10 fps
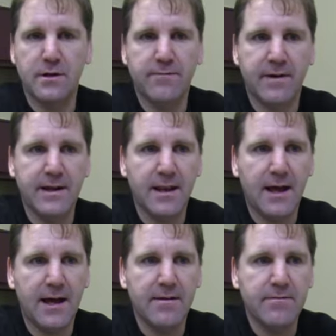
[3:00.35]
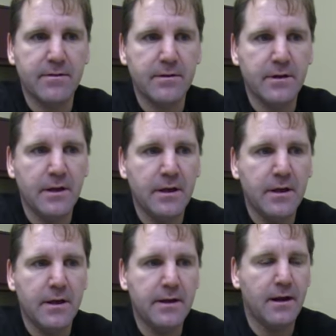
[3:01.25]
the fight live.
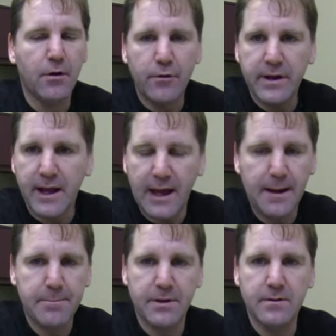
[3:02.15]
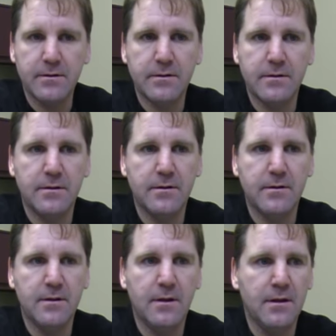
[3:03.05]
It already happened,
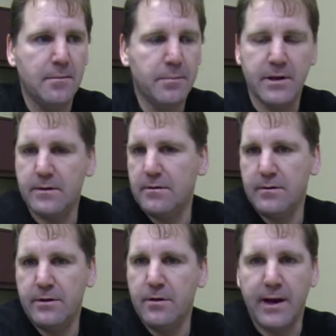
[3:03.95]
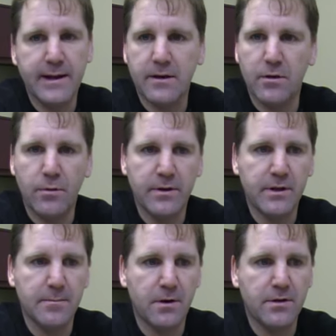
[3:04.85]
but, I didn't know
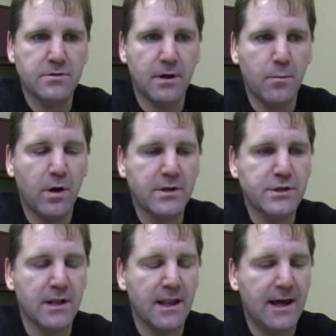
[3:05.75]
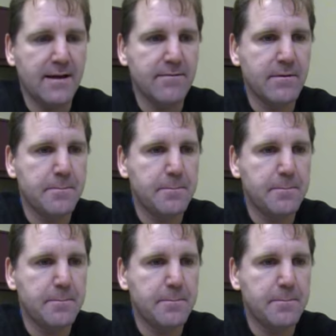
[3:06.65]
anything about it, so I'm watching it live.